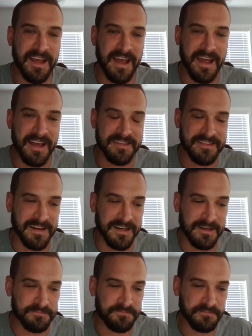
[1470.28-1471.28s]
And
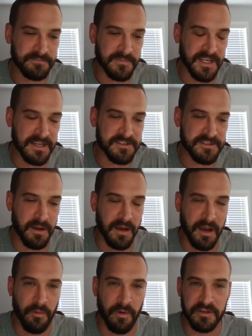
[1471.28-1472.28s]
so
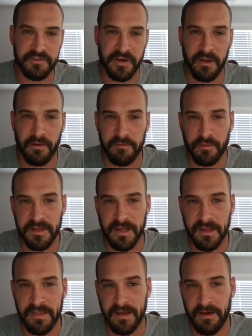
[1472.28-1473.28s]
I want to try to avoid.
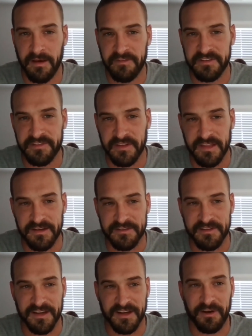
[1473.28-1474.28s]
Now, obviously
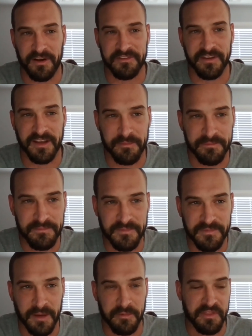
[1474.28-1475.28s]
there's costs that come
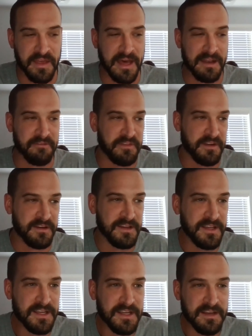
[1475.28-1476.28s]
with that.
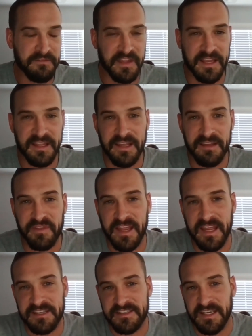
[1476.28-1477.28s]
If the
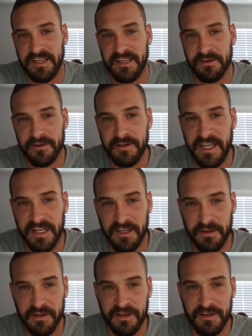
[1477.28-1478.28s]
AC or
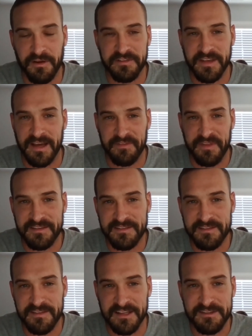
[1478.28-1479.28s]
heating unit goes out,
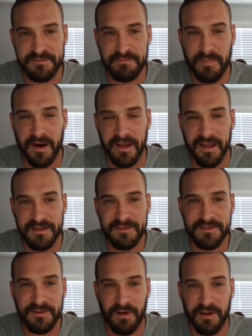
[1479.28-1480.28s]
that's my
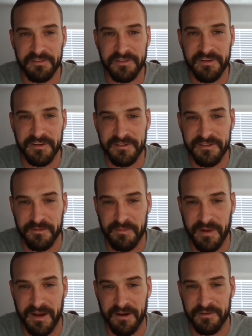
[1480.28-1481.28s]
cost to
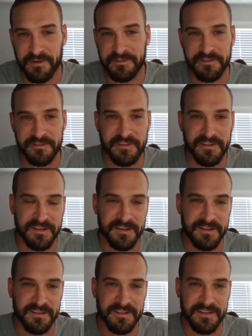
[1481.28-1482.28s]
bear versus
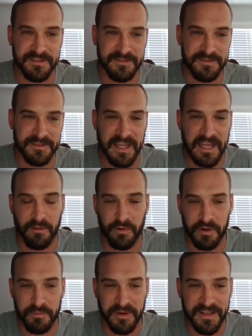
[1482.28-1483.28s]
the landlord.